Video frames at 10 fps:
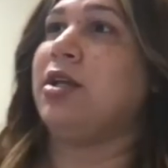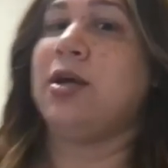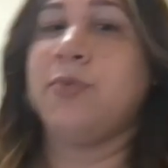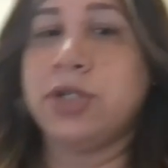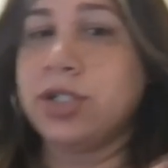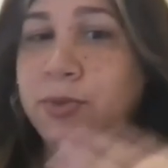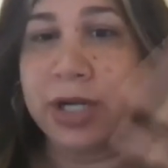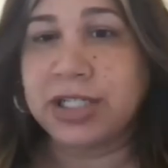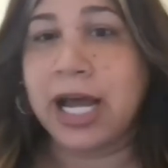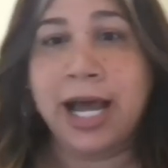numbers are
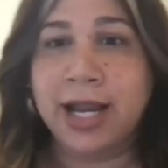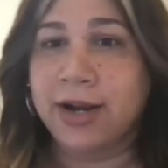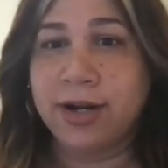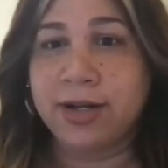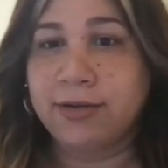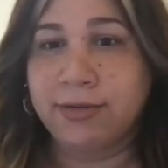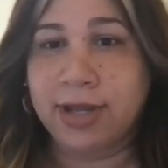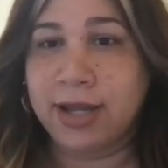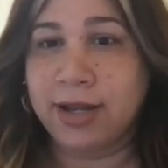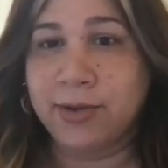much higher
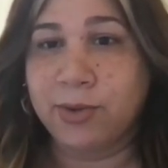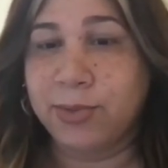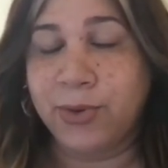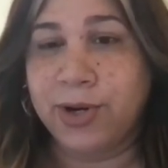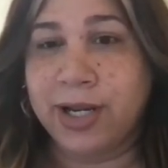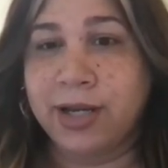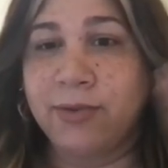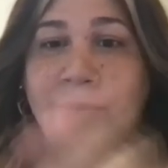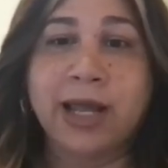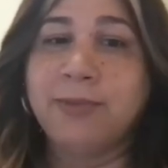than reported,
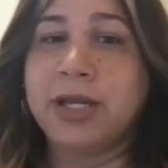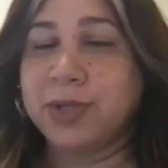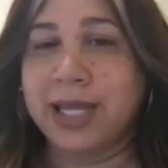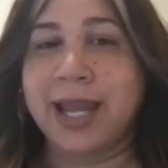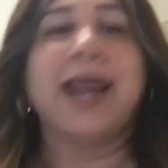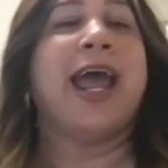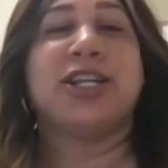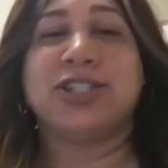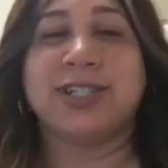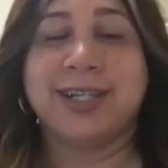right? Because we can't
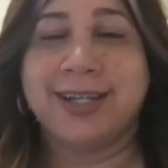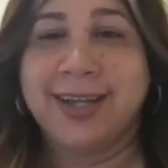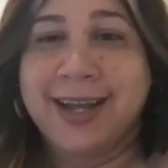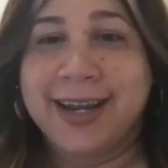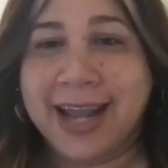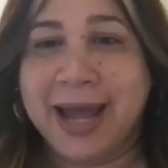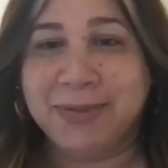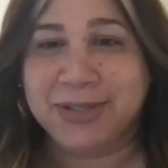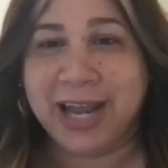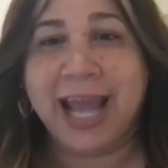actually
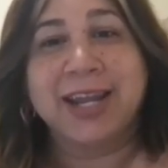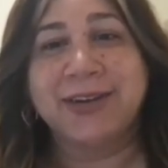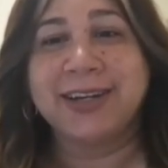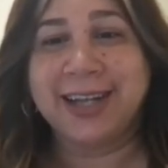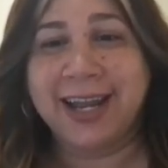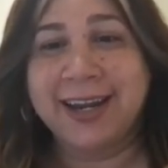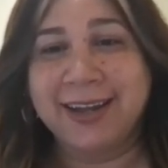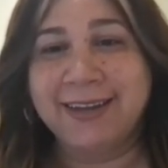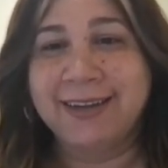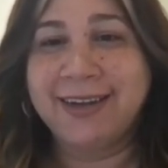capture accurate
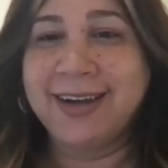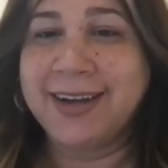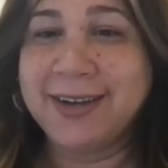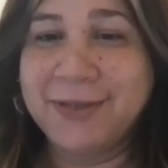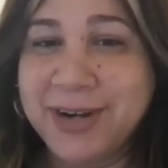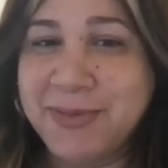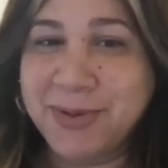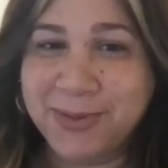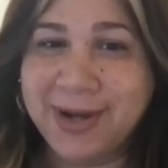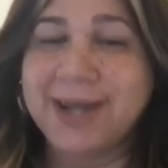data uh, for number
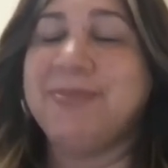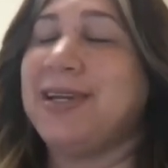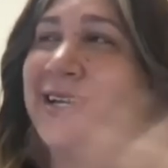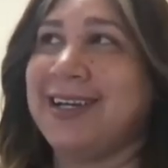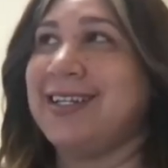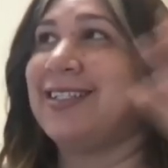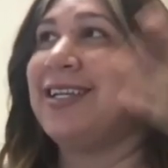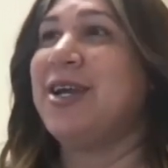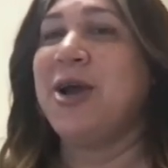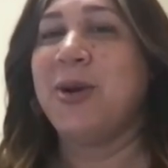one, because
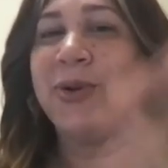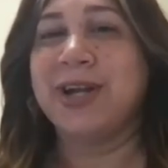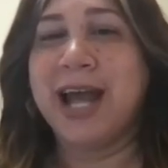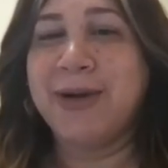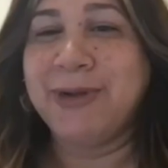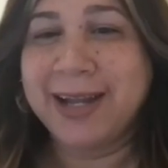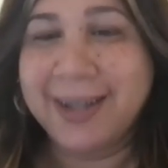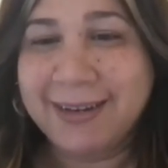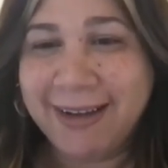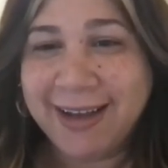we're not
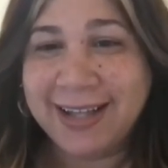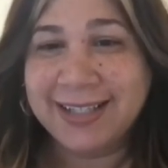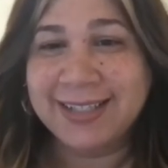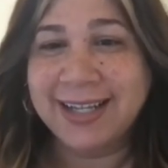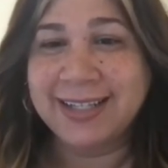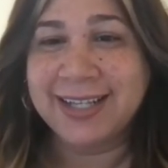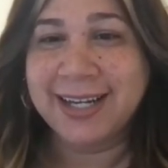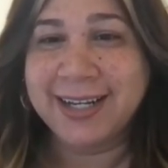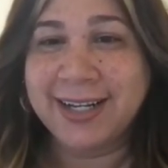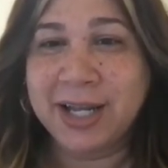recognized in
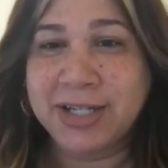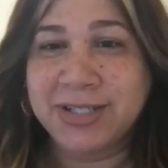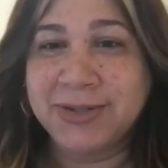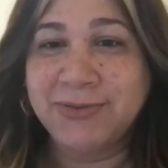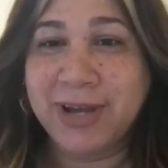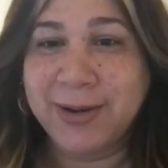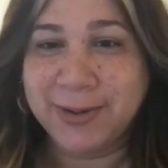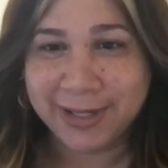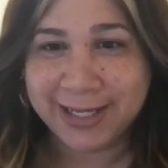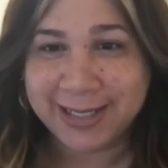data collection
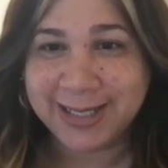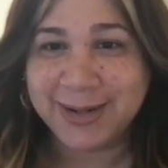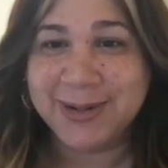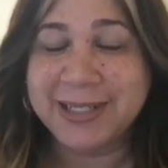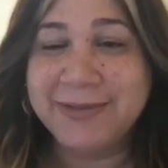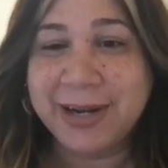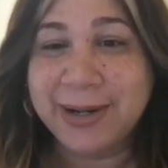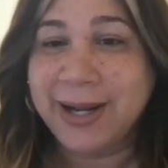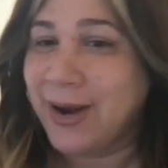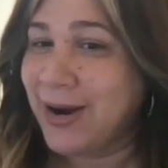federally. So it's
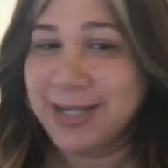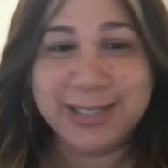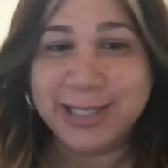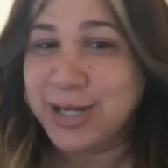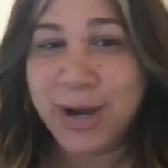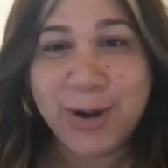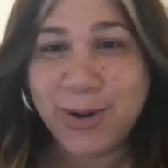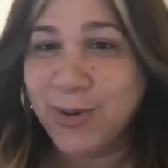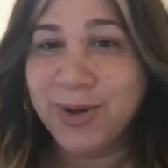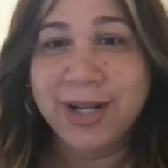very hard to
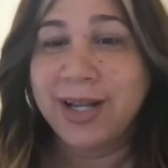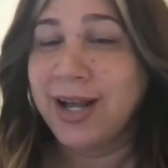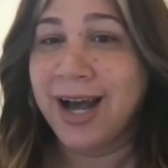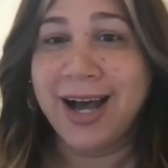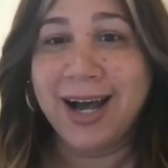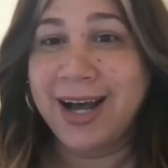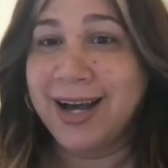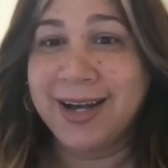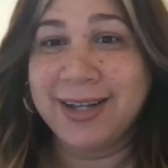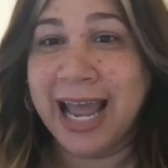know
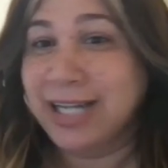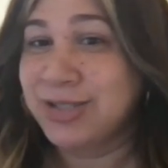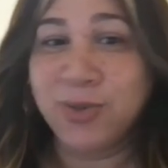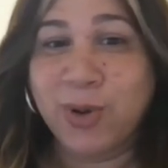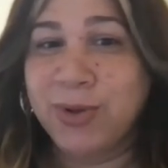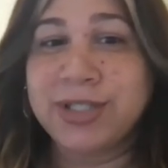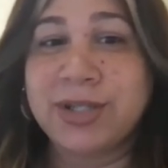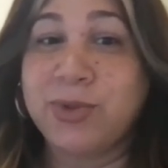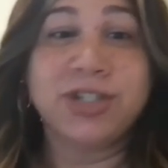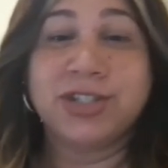uh, actually what we're
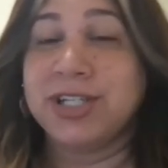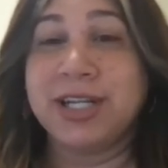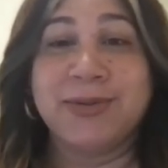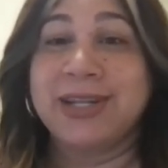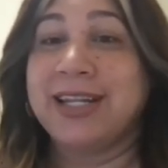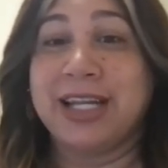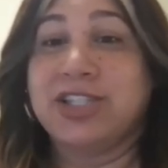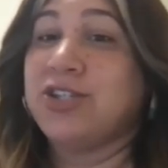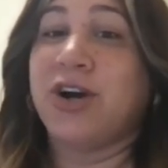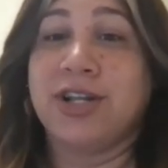what you're dealing with
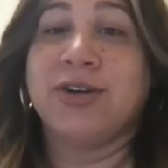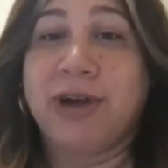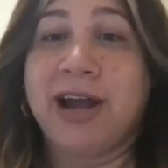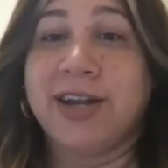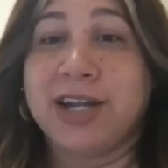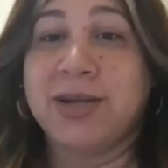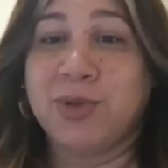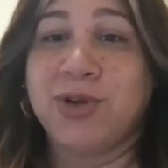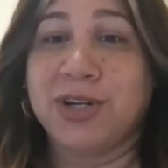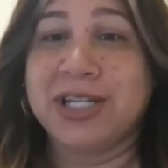unless you're on the ground in
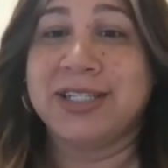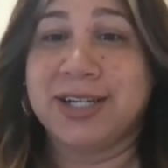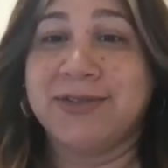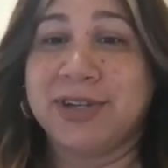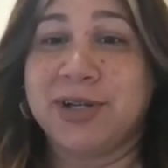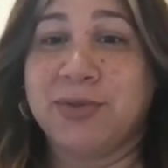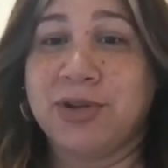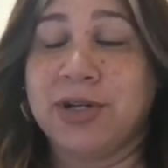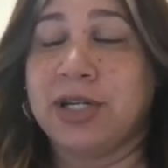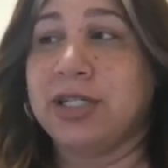community, serving
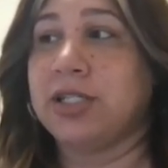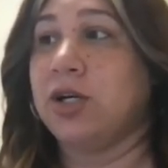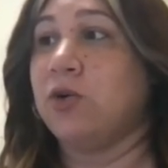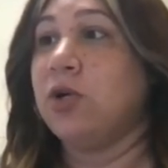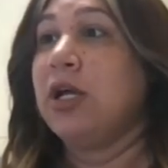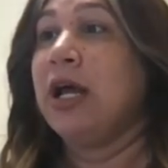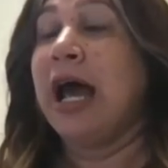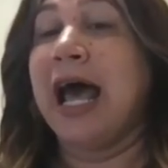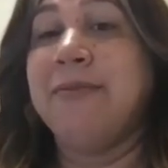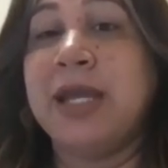community. So, I